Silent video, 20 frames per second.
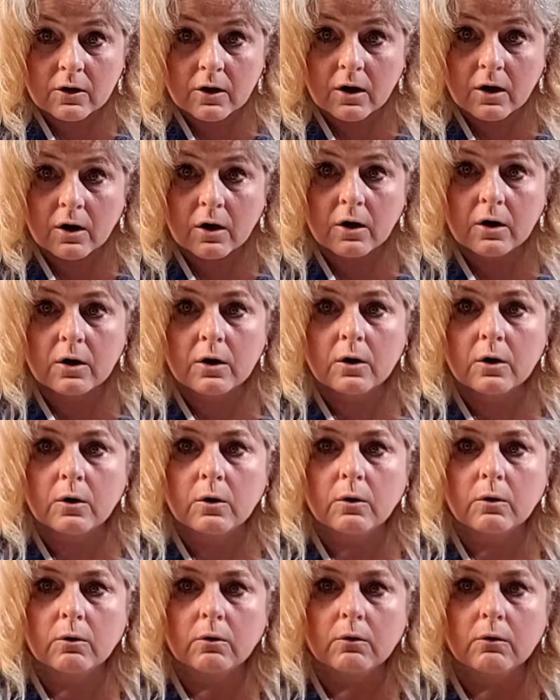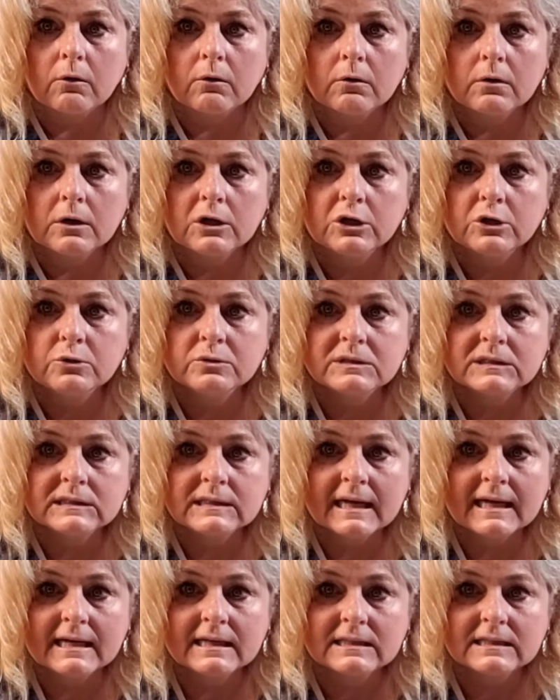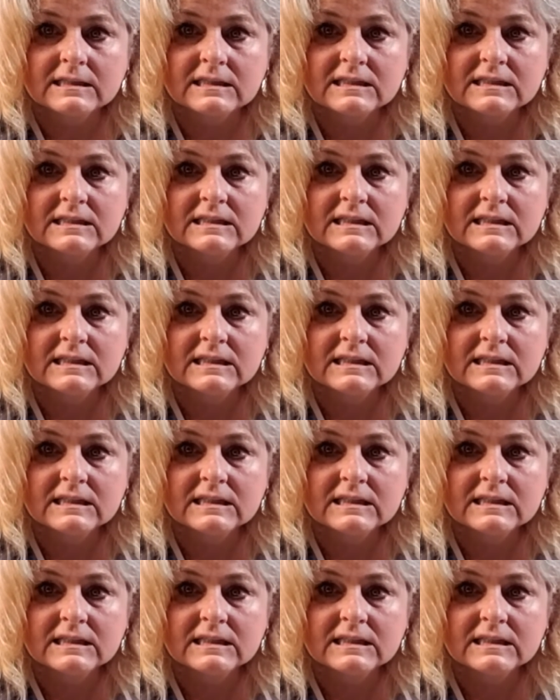Oh, you stay in